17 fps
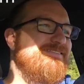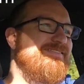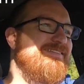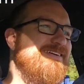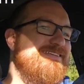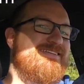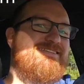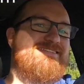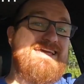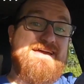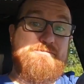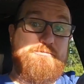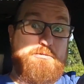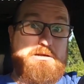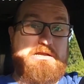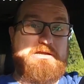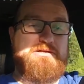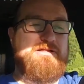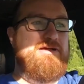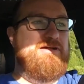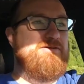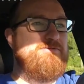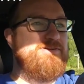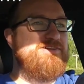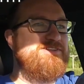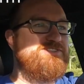because it's not real
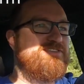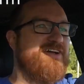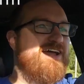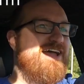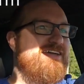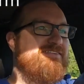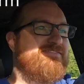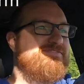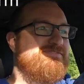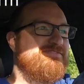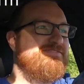all-wheel drive.